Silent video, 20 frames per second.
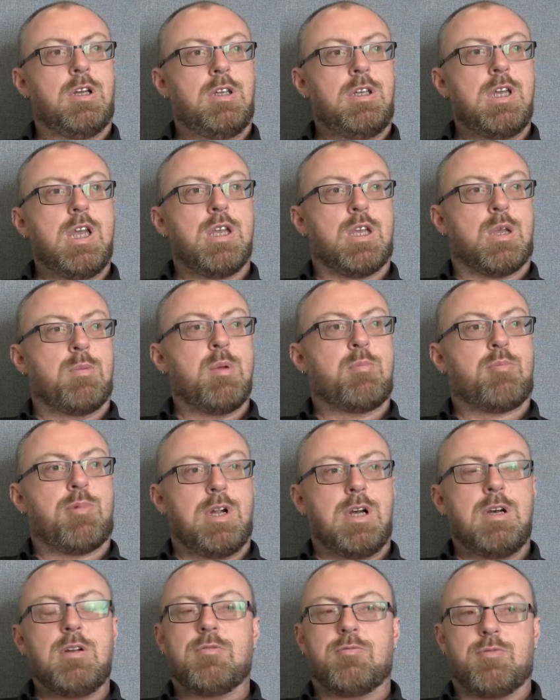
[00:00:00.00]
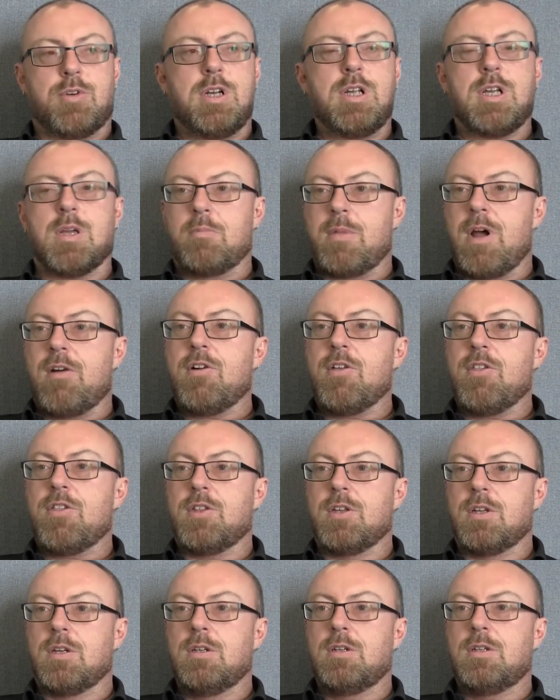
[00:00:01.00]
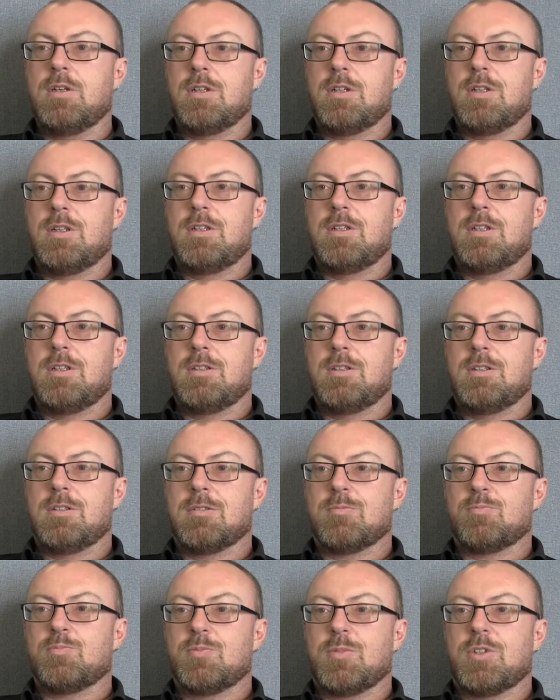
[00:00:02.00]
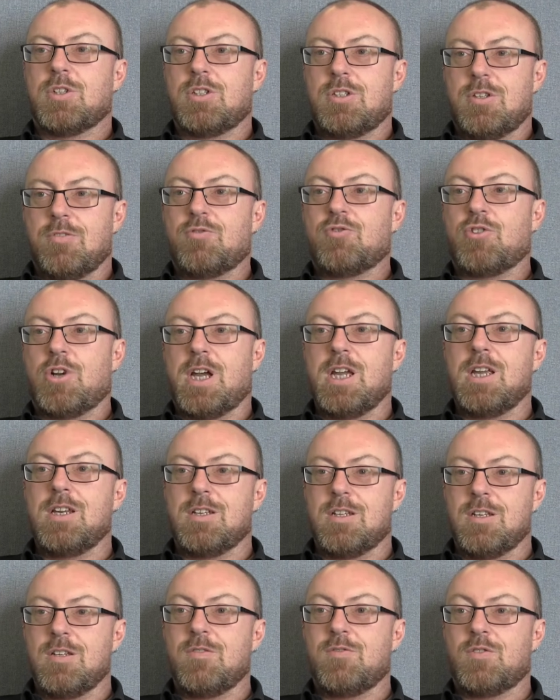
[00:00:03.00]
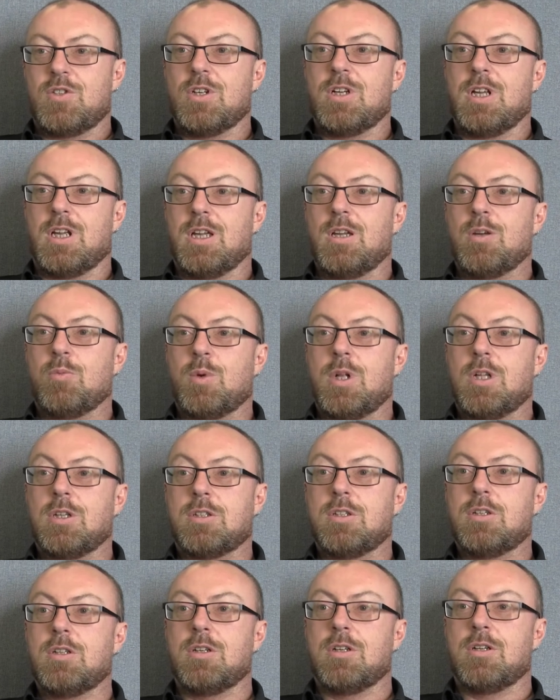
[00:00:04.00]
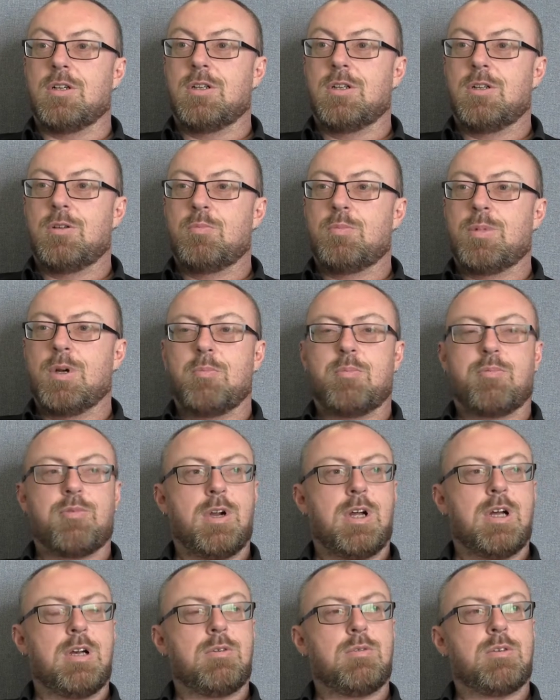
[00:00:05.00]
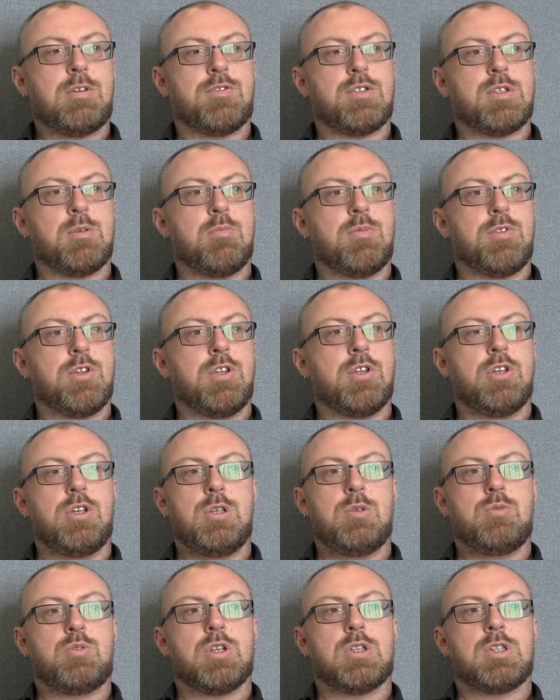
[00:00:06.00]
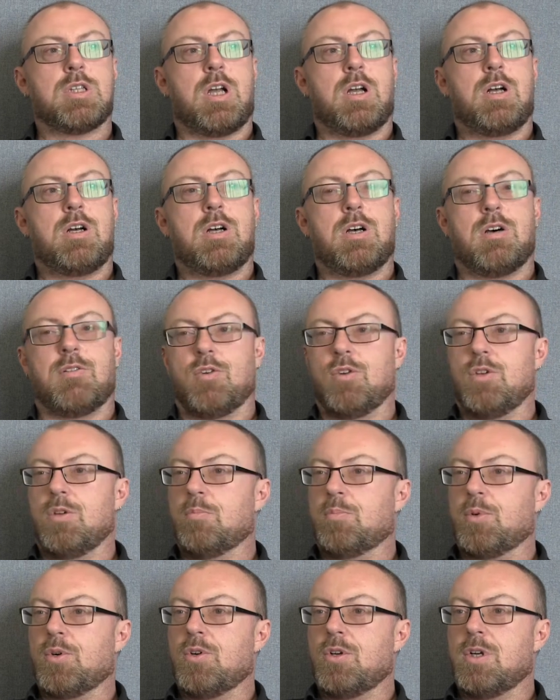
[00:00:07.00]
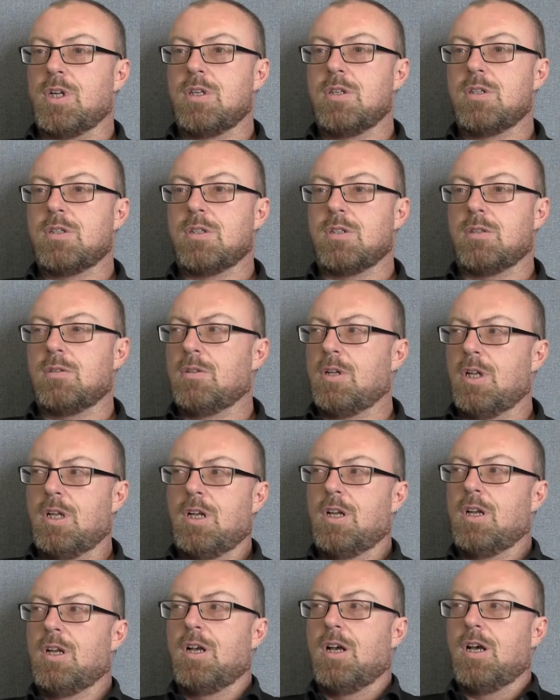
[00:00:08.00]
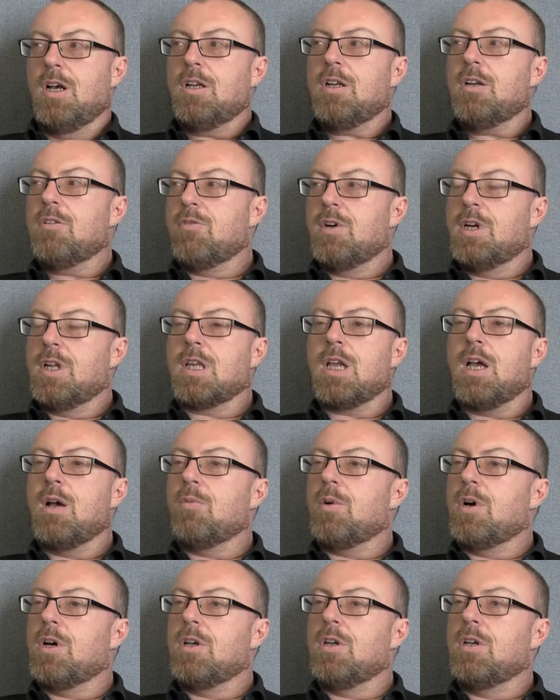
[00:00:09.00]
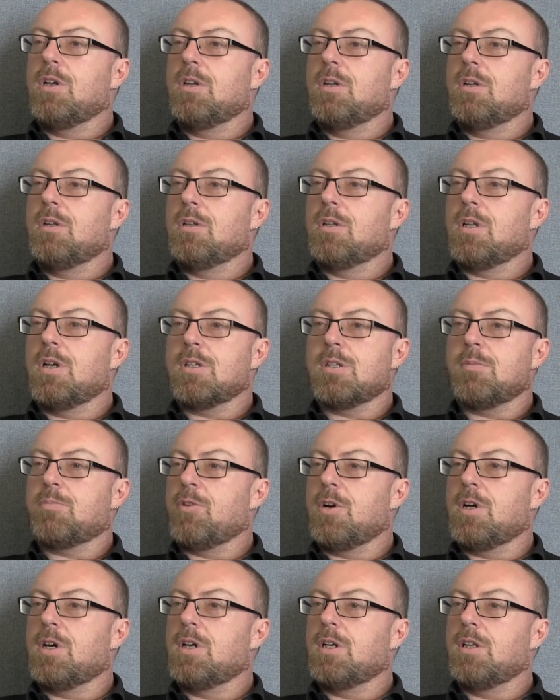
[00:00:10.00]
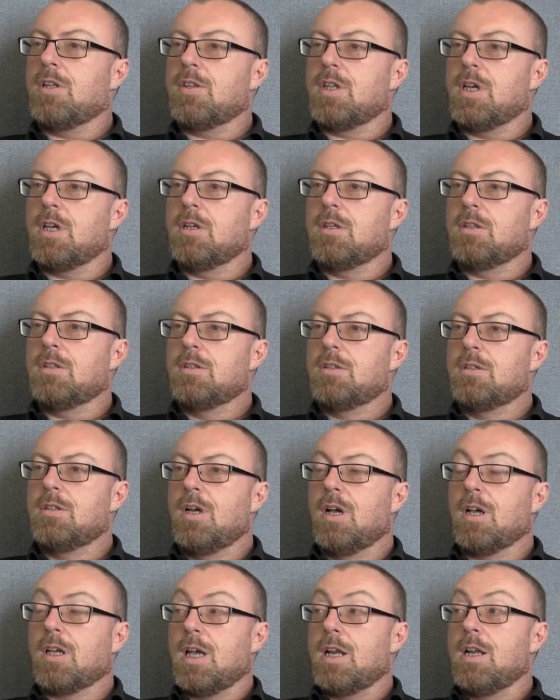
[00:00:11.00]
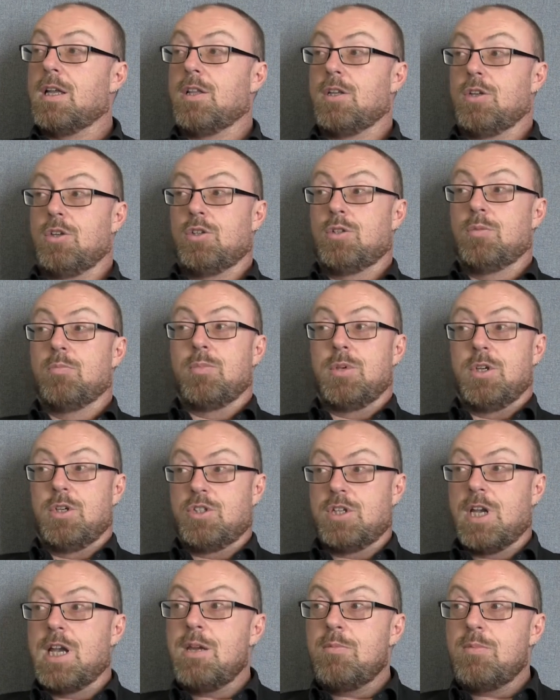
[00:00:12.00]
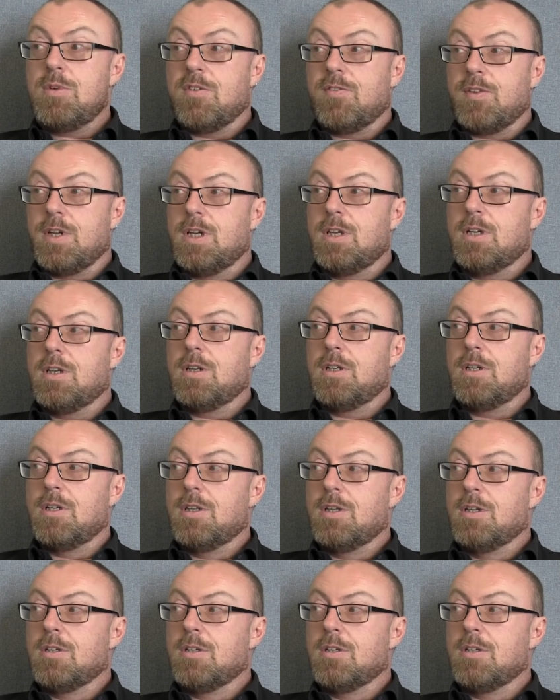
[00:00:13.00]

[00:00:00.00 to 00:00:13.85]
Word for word: yeah, you can be proud of running a marathon because you've trained and you've done it, well done. But proud of something that you just are or you're born into, I don't really get why that's a pride thing. I get it that you shouldn't be ashamed of it,